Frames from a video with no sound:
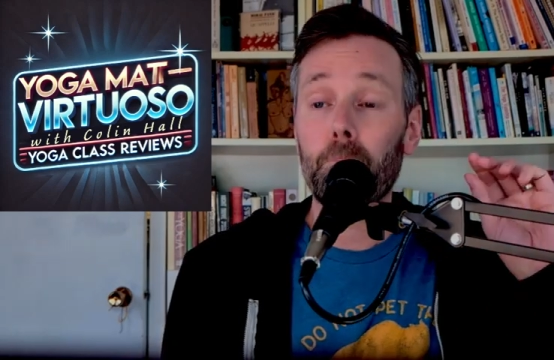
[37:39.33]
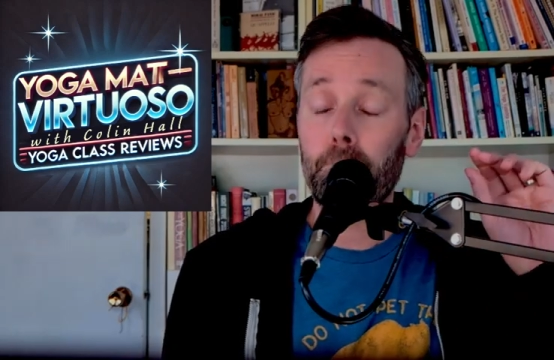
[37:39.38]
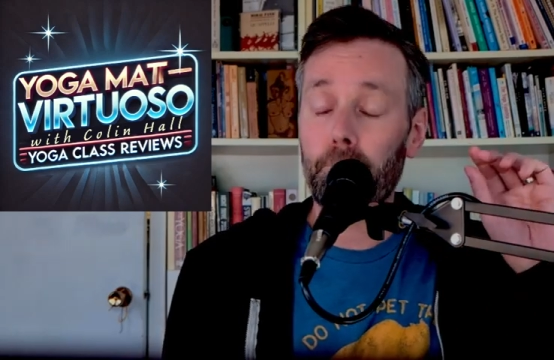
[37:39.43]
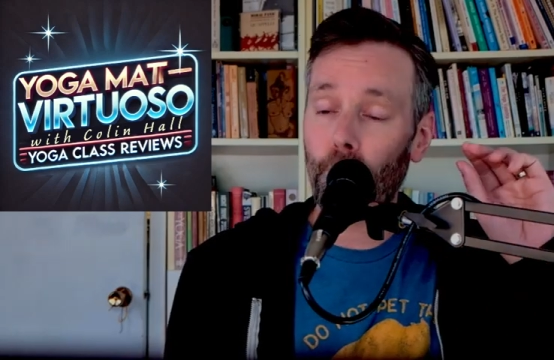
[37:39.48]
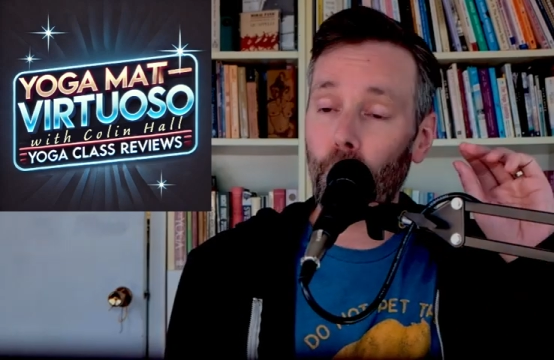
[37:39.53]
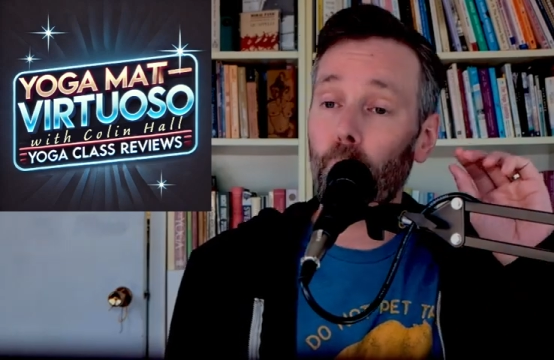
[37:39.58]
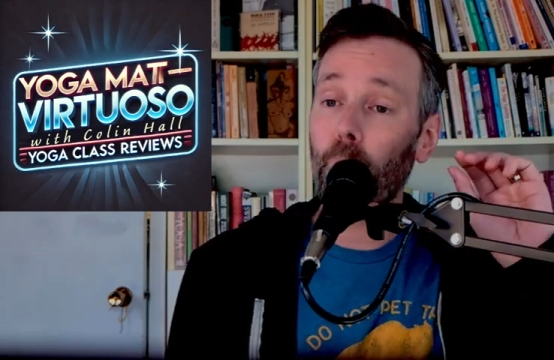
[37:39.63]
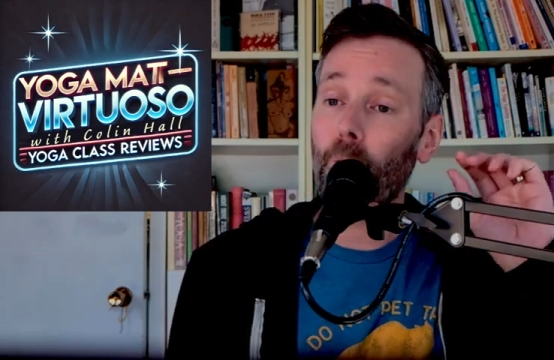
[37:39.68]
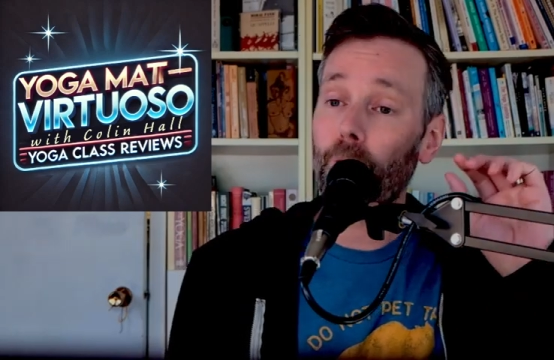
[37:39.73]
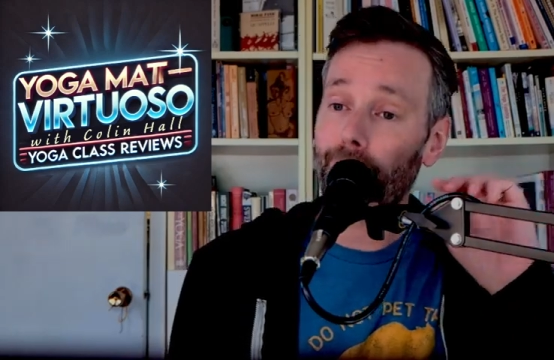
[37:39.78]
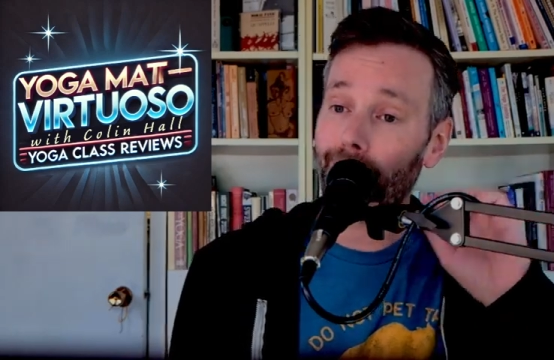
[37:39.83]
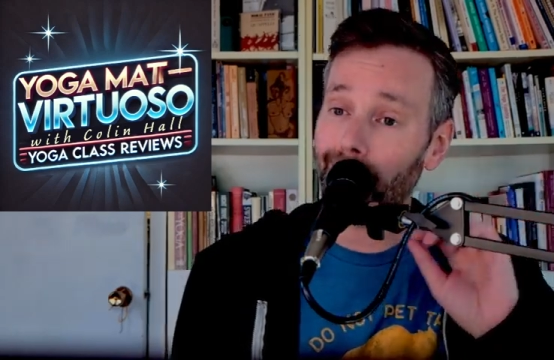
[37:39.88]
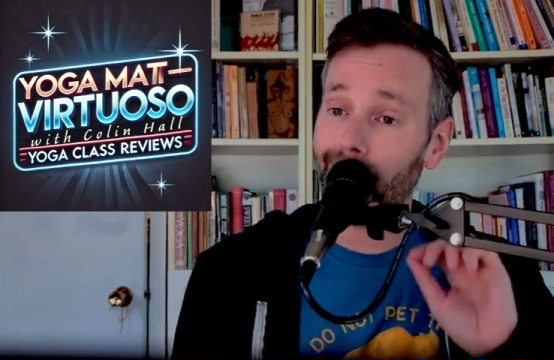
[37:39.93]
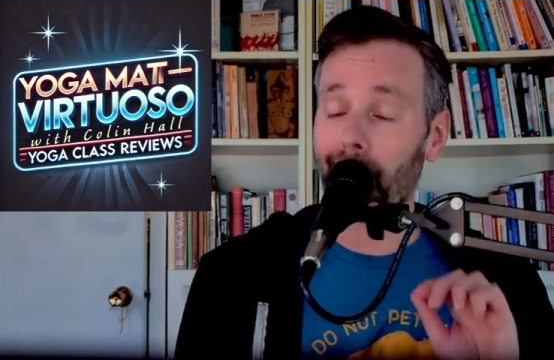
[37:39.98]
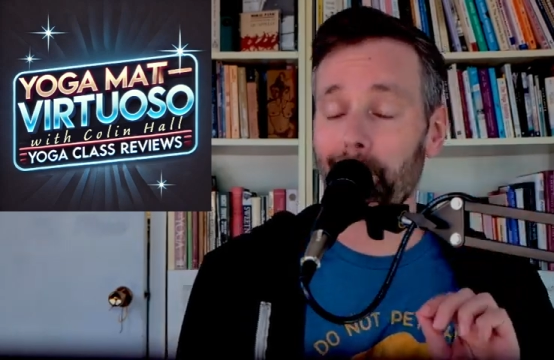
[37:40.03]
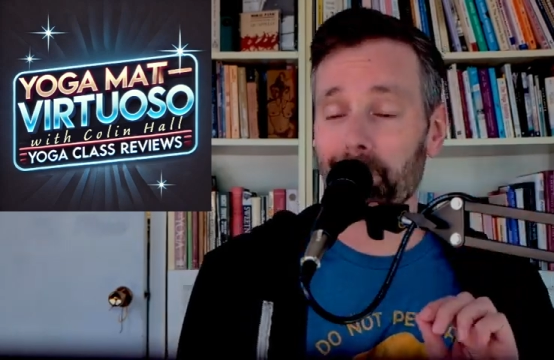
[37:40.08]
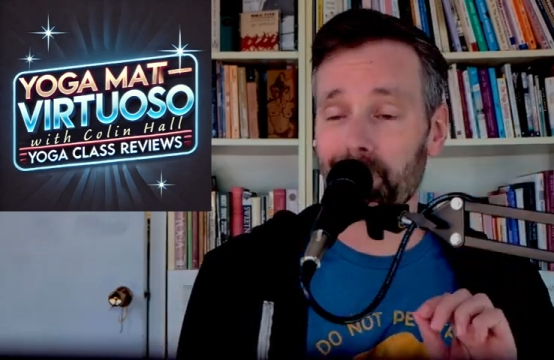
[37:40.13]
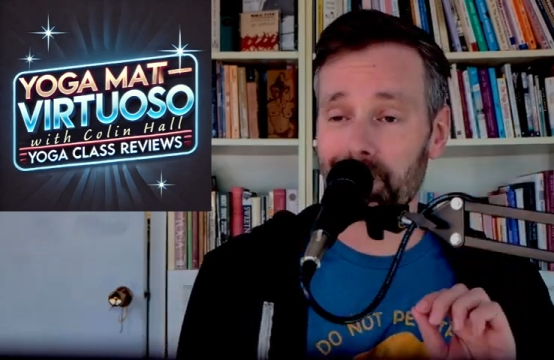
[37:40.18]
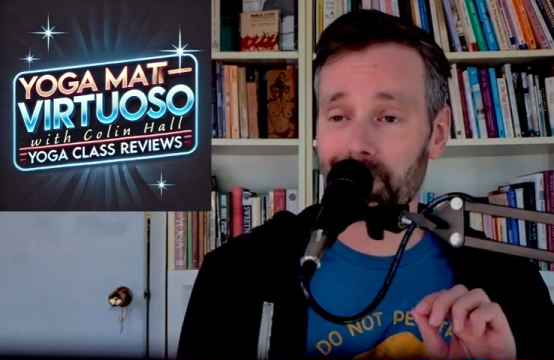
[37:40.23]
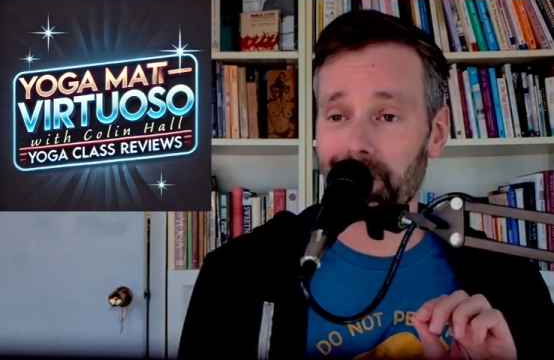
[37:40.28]
But what
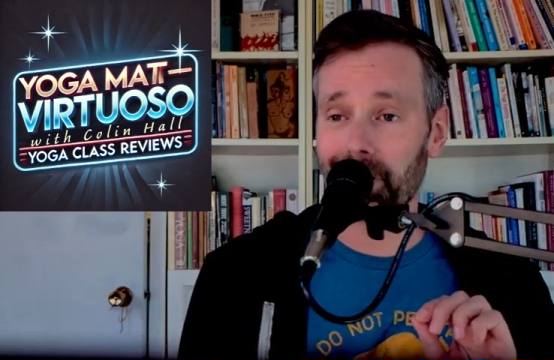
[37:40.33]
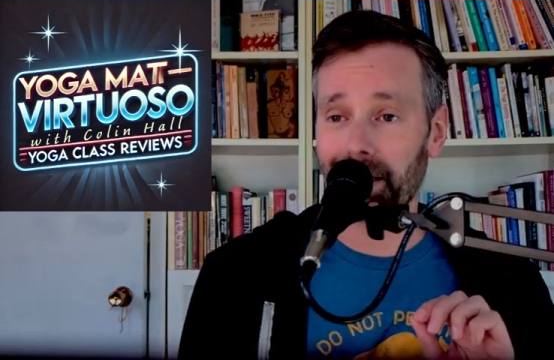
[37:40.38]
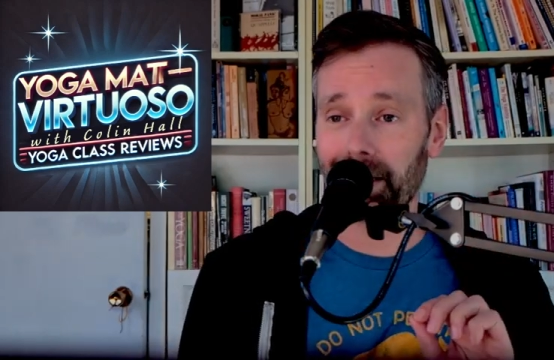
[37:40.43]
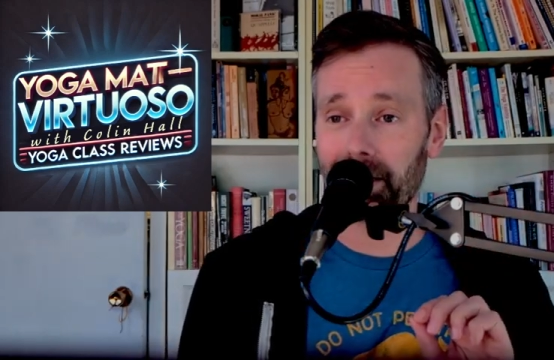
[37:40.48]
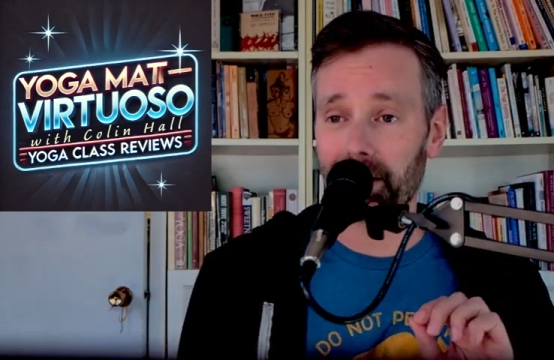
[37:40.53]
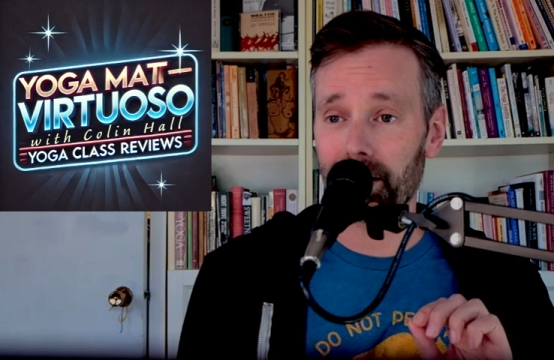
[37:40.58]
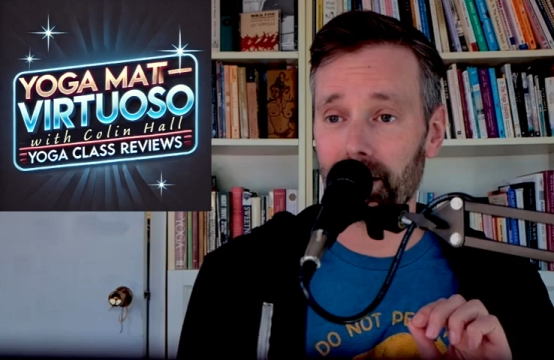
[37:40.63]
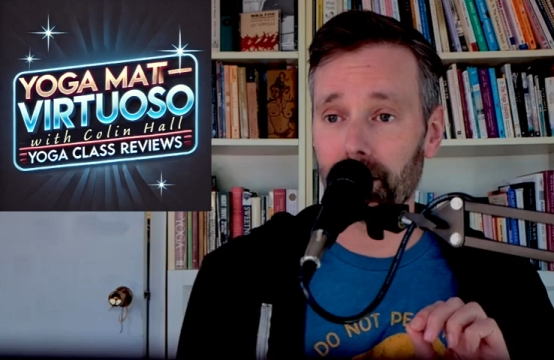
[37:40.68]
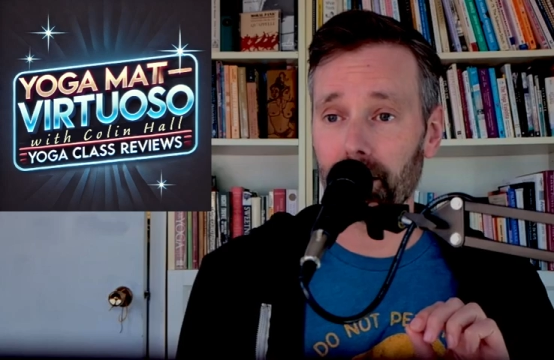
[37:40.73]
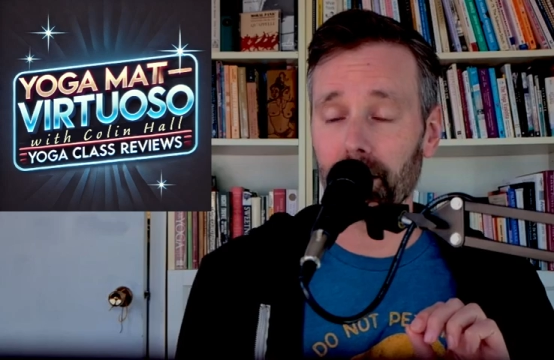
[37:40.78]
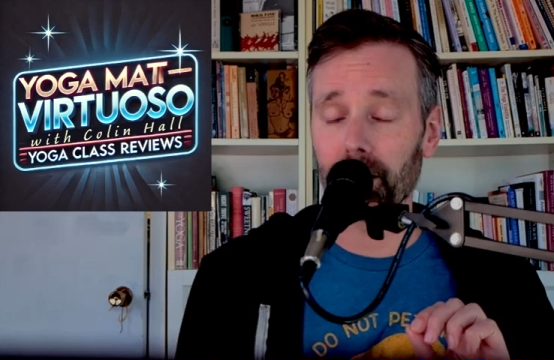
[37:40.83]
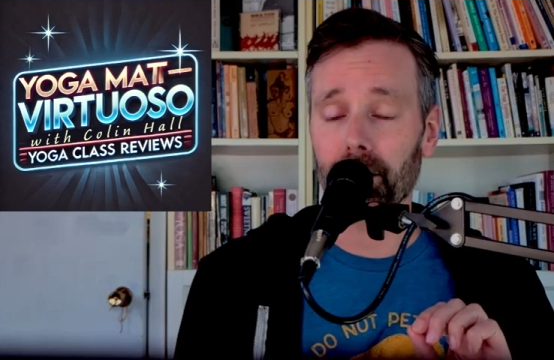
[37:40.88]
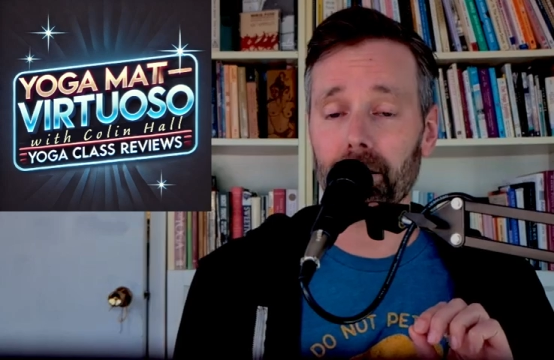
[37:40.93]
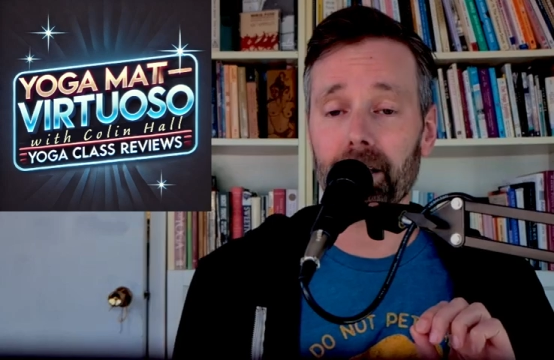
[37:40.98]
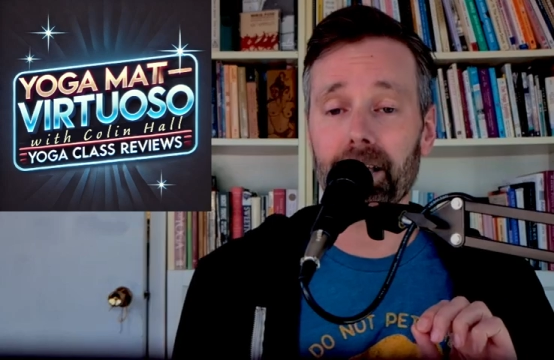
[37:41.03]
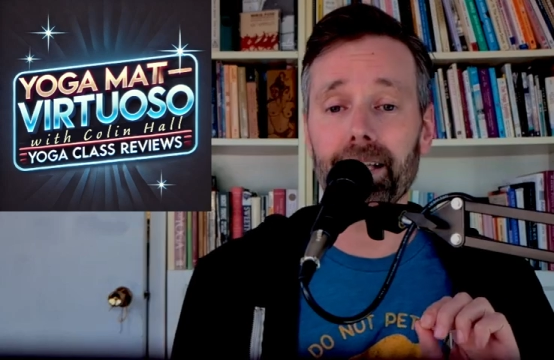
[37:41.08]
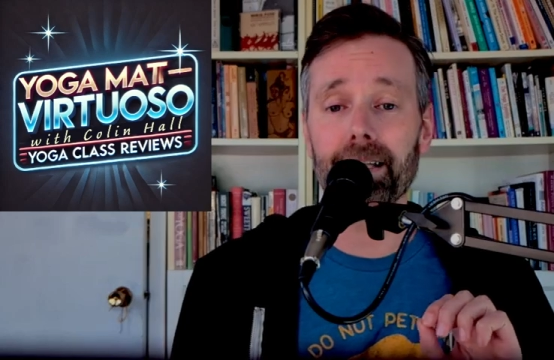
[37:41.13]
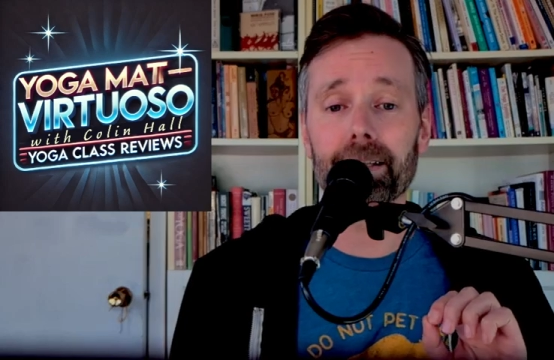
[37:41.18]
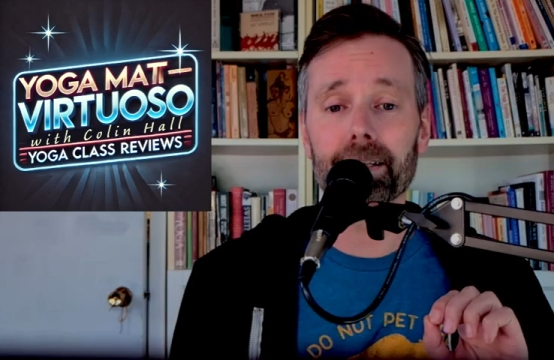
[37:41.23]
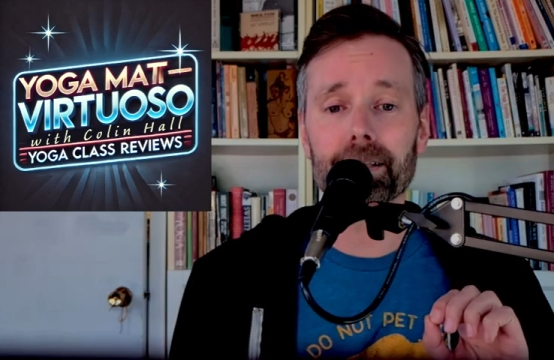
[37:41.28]
I'm seeing here
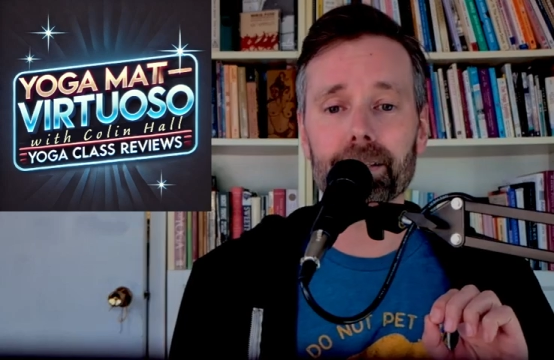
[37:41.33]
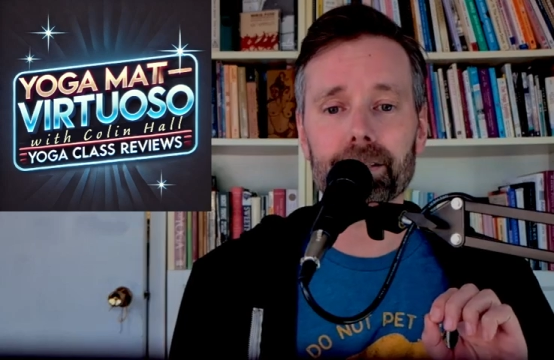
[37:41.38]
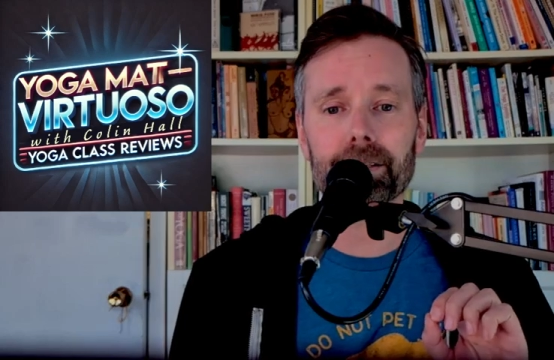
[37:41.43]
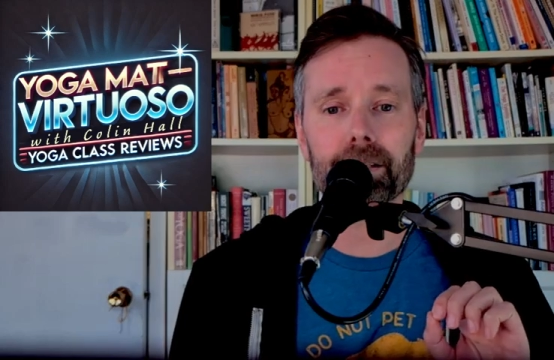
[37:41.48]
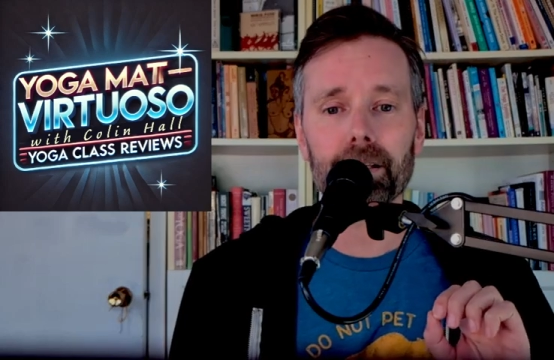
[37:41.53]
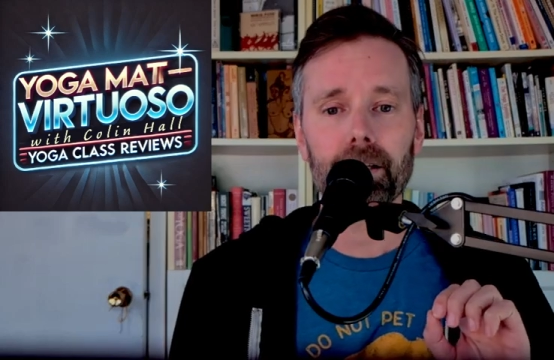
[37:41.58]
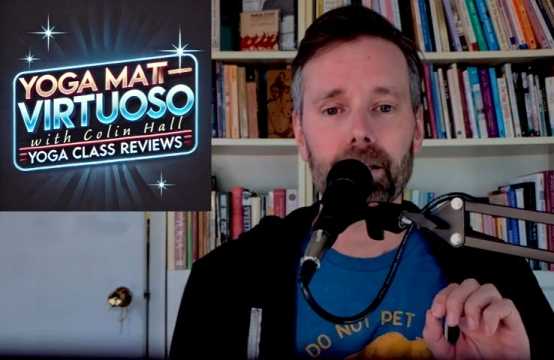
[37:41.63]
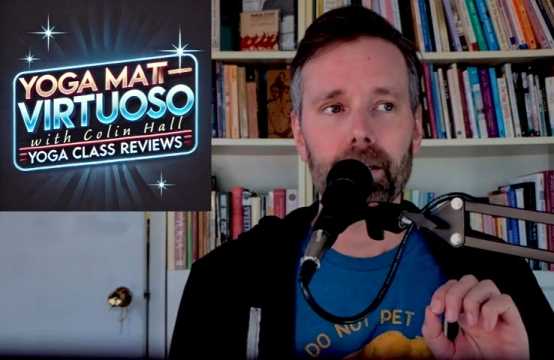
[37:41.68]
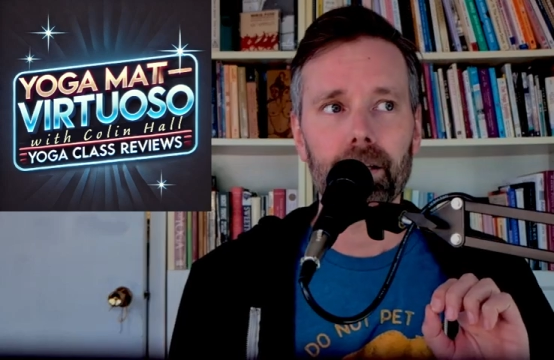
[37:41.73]
is